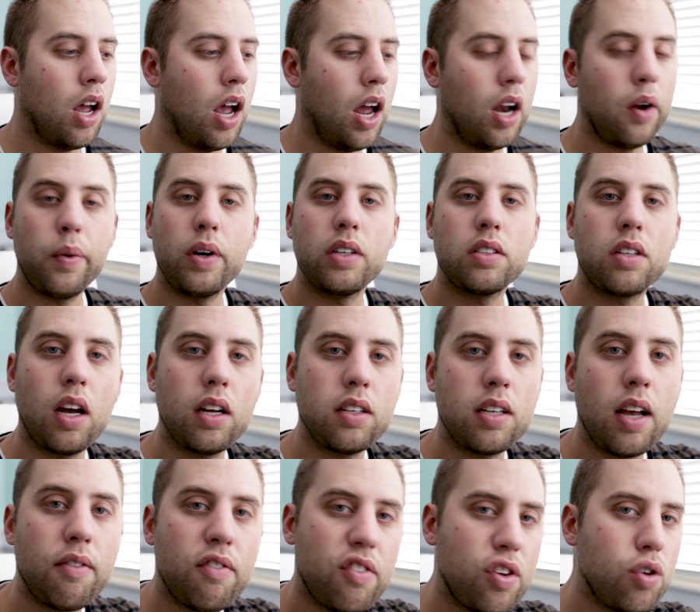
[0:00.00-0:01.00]
Anyways,
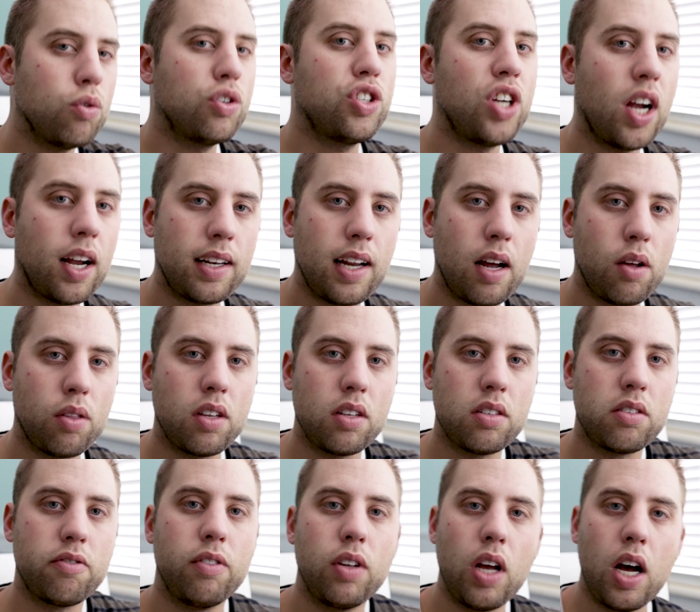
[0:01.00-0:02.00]
guys, have you checked out
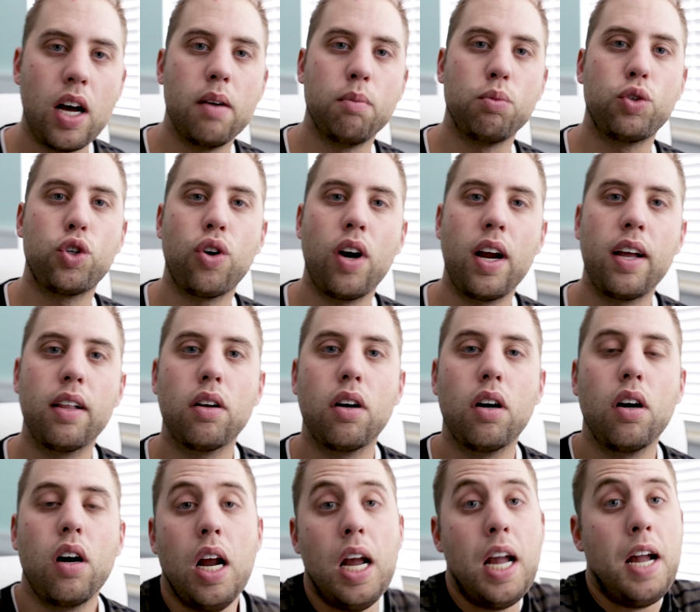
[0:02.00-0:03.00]
this
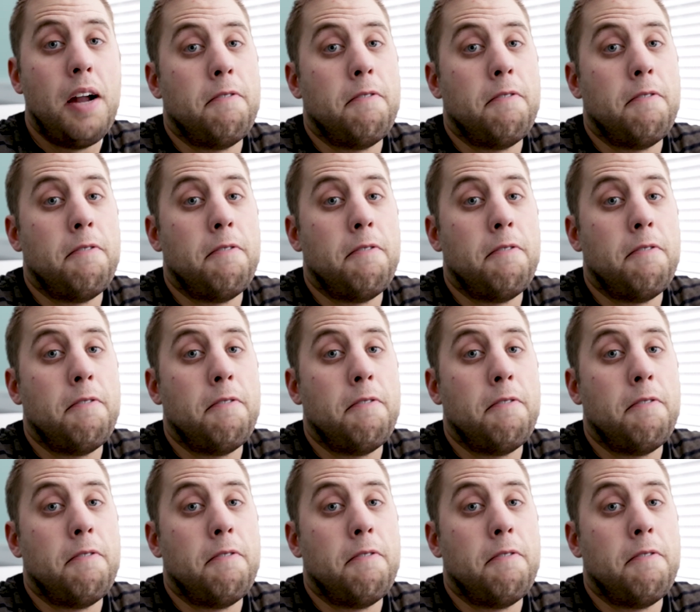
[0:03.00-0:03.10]
trailer?